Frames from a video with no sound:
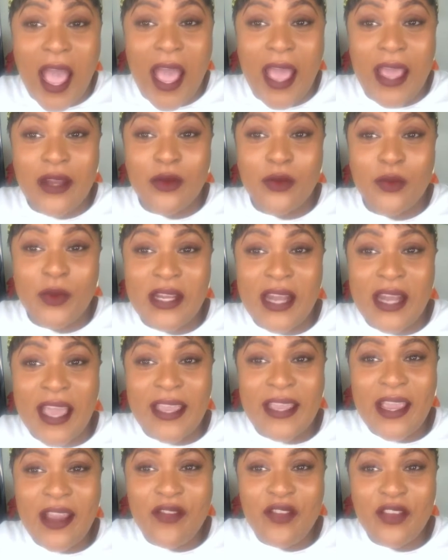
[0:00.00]
and we
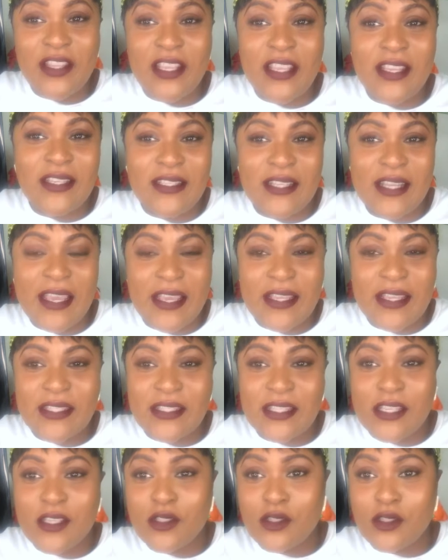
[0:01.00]
like everything tasty,